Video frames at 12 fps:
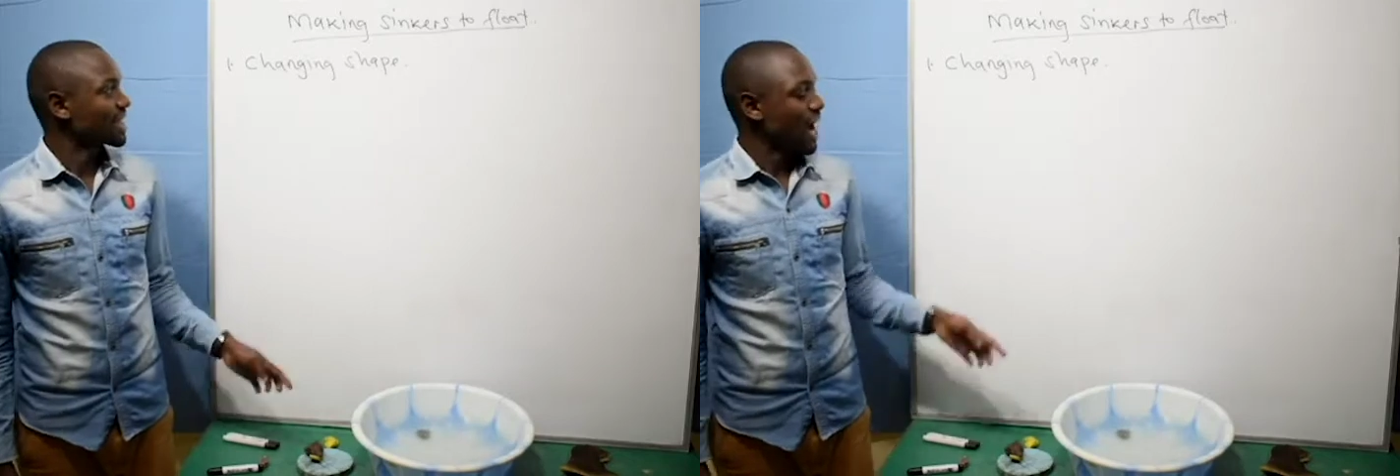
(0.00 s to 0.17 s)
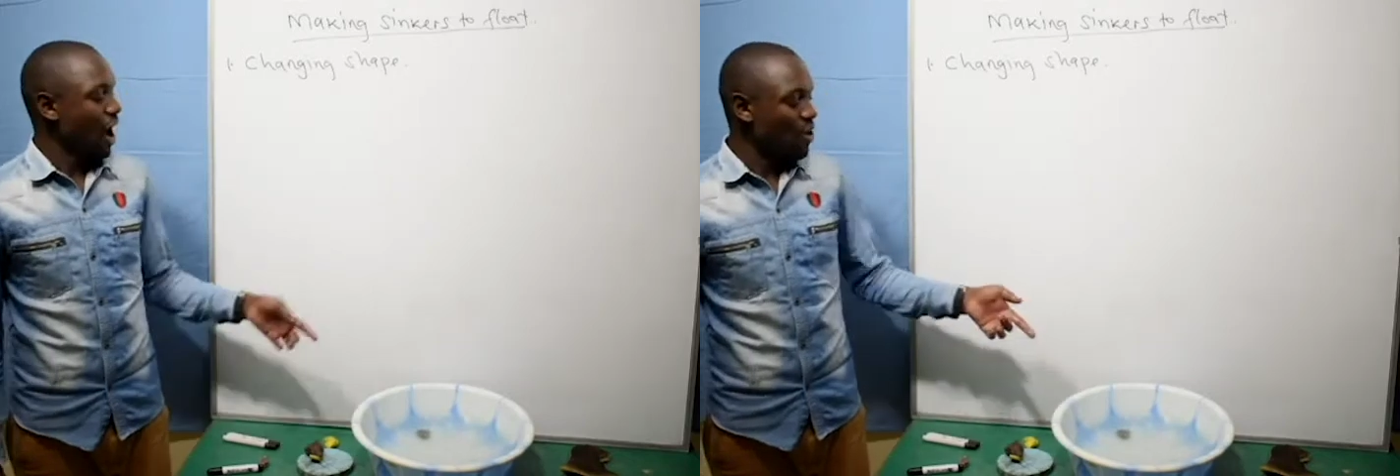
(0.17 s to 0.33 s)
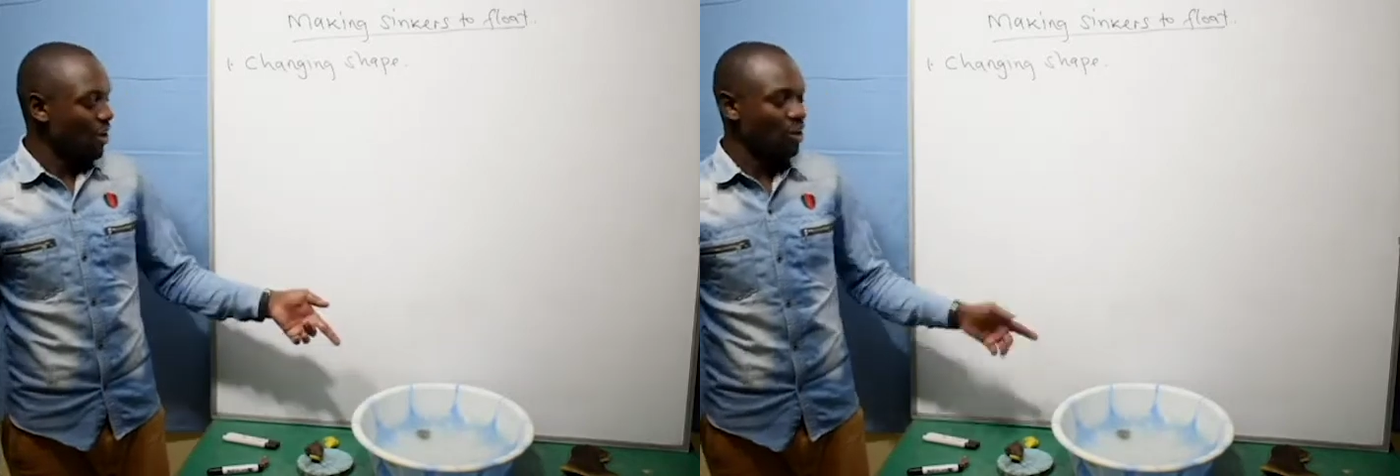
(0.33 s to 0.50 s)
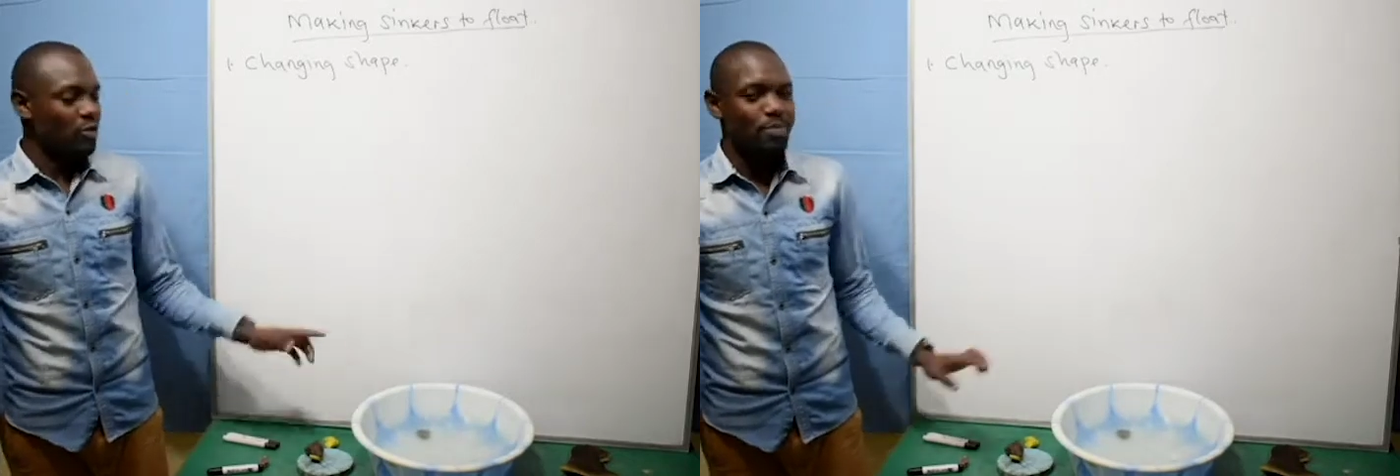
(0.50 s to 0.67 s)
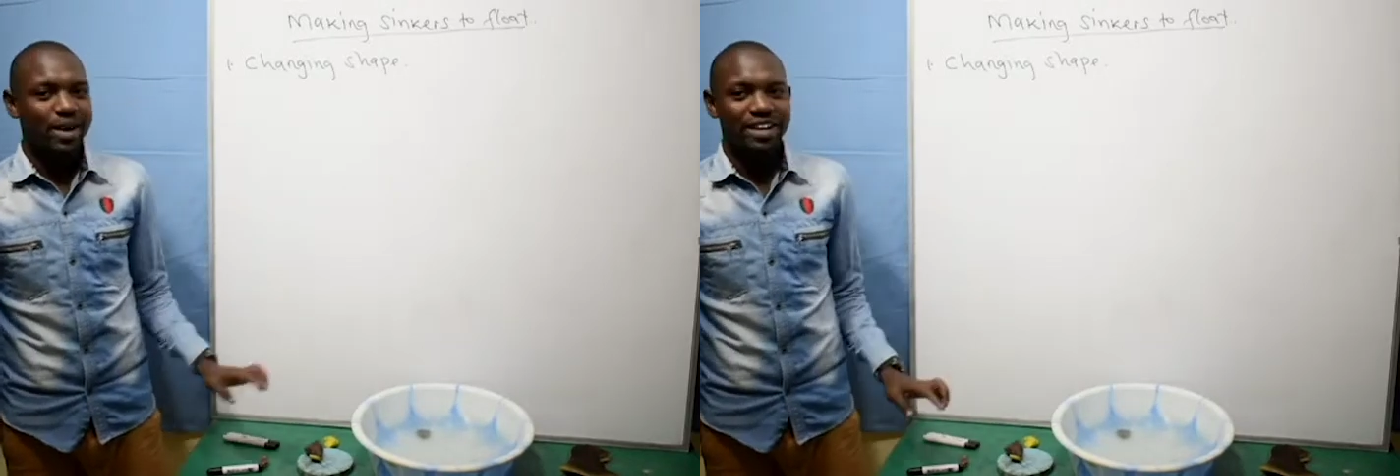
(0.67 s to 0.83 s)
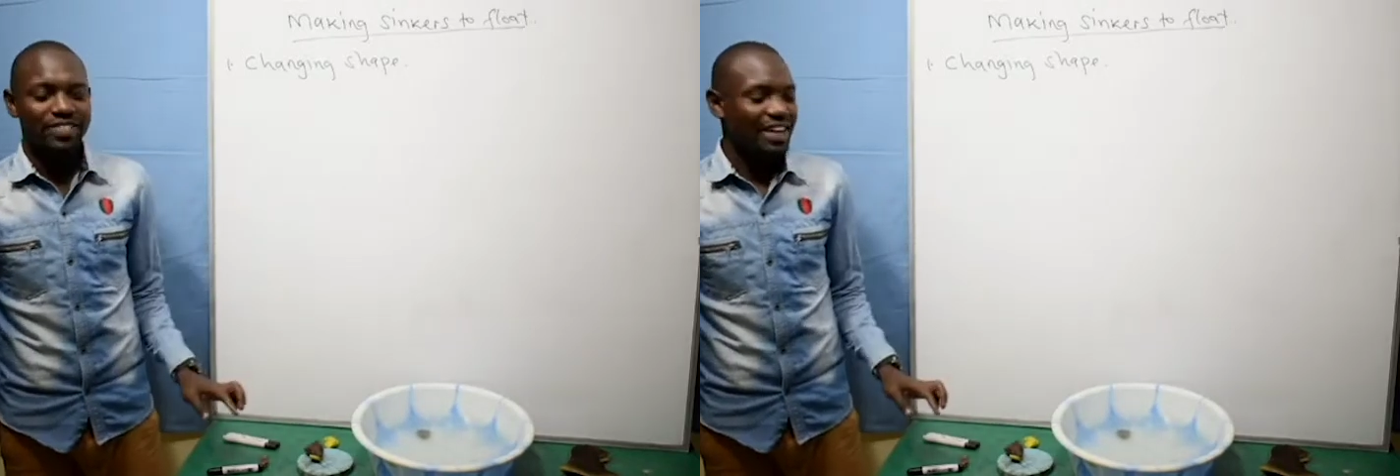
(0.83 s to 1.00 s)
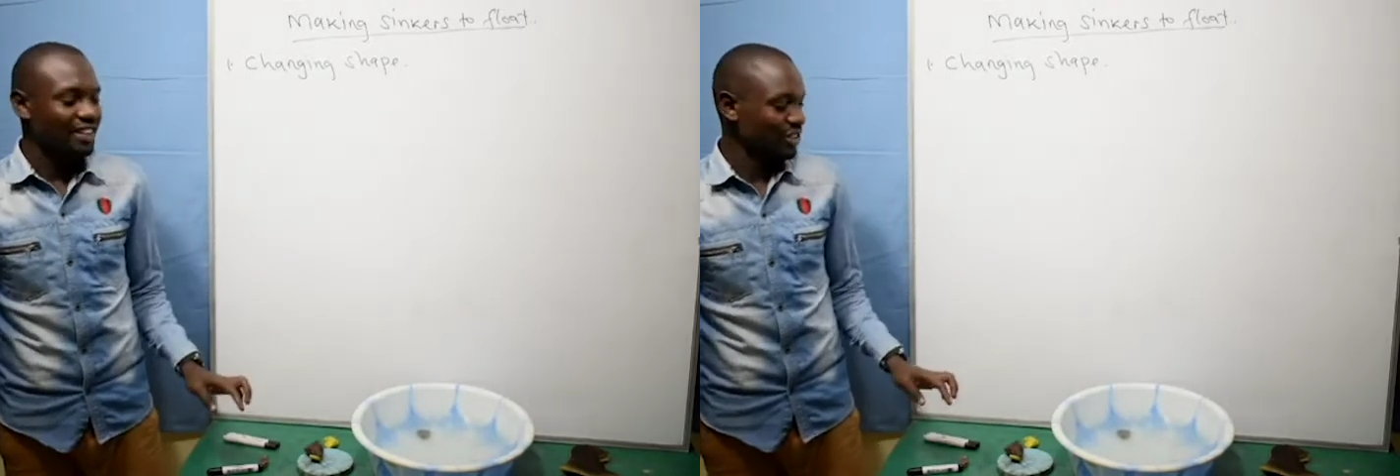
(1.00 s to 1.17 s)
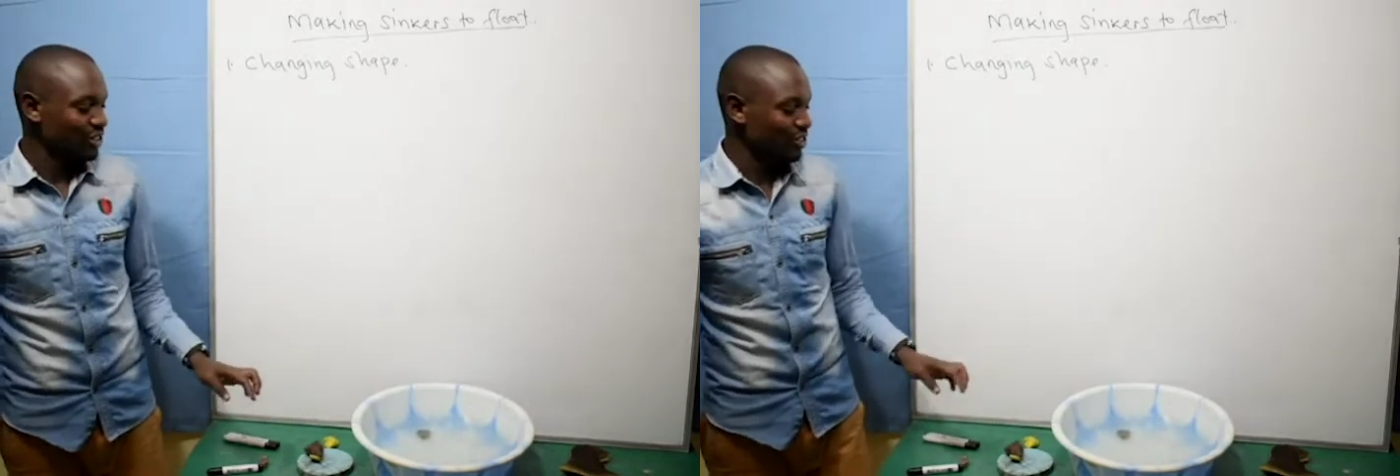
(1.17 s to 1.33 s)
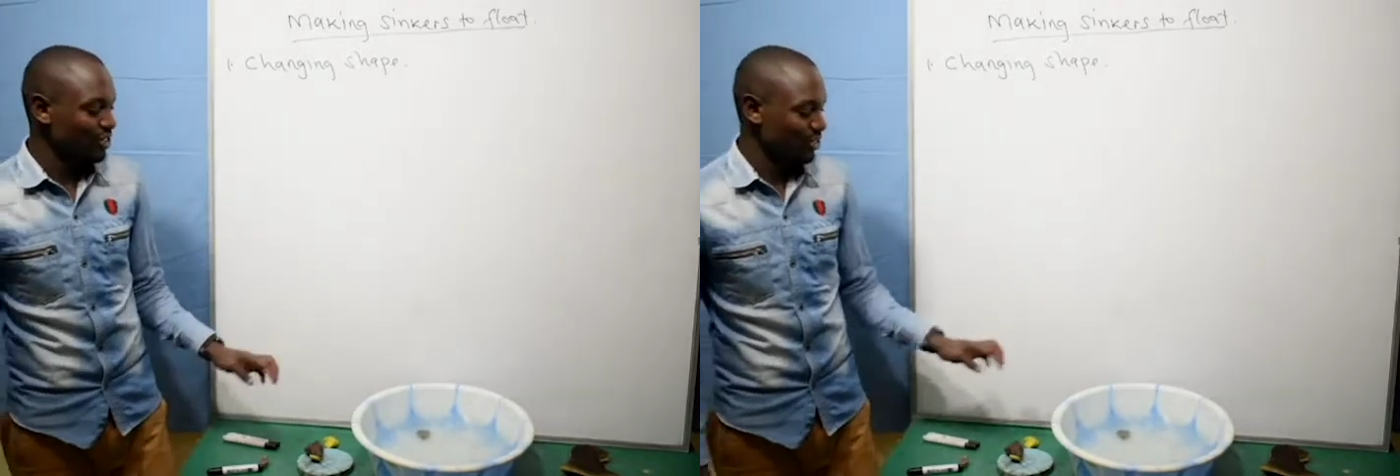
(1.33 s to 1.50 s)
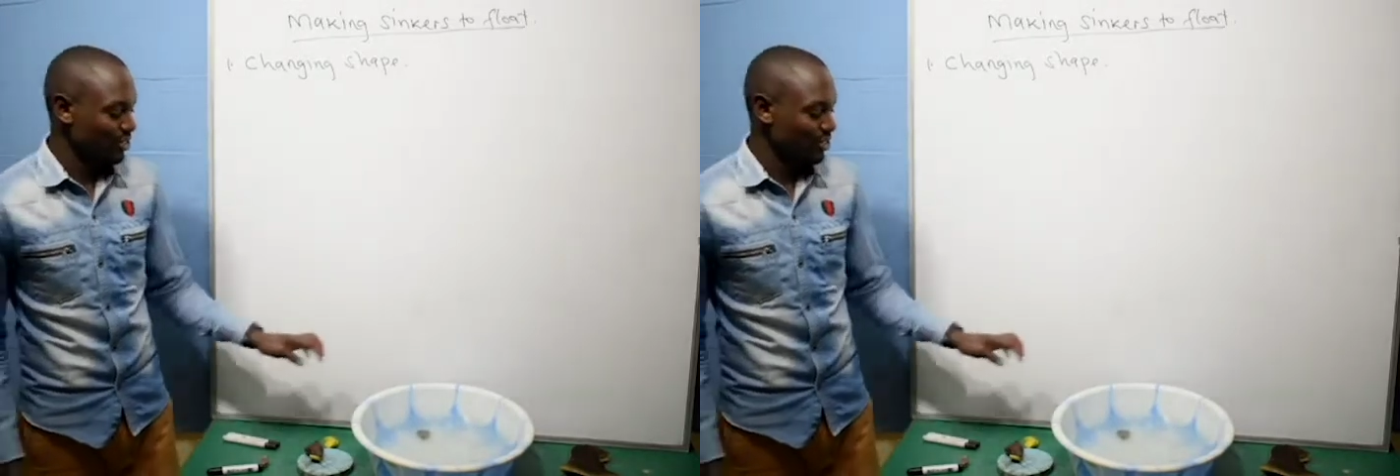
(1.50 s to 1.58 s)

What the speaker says: How can we make that stone to